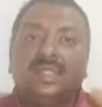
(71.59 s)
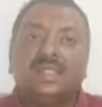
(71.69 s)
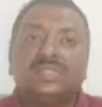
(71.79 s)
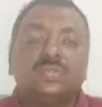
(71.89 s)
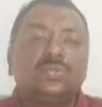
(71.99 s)

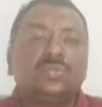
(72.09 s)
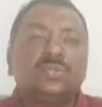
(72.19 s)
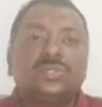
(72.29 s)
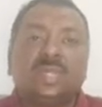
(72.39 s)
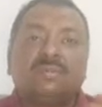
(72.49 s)
These two
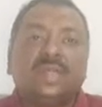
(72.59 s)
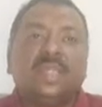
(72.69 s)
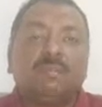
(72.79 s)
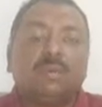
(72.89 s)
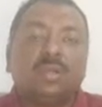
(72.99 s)
zones are
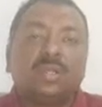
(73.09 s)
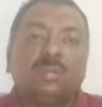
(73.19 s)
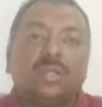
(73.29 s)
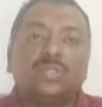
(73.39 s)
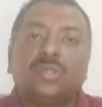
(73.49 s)
very
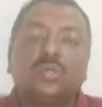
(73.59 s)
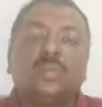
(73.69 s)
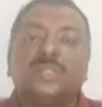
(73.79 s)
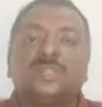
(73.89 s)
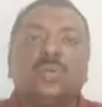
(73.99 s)
important because
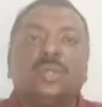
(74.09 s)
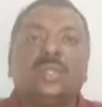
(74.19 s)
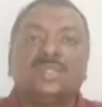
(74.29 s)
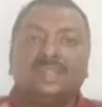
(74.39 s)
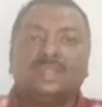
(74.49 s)
southwest zone
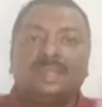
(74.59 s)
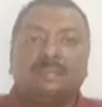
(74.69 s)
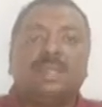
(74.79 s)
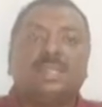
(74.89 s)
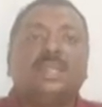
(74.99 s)
is the
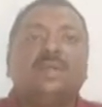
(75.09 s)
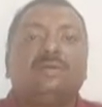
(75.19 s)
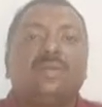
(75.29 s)
stability of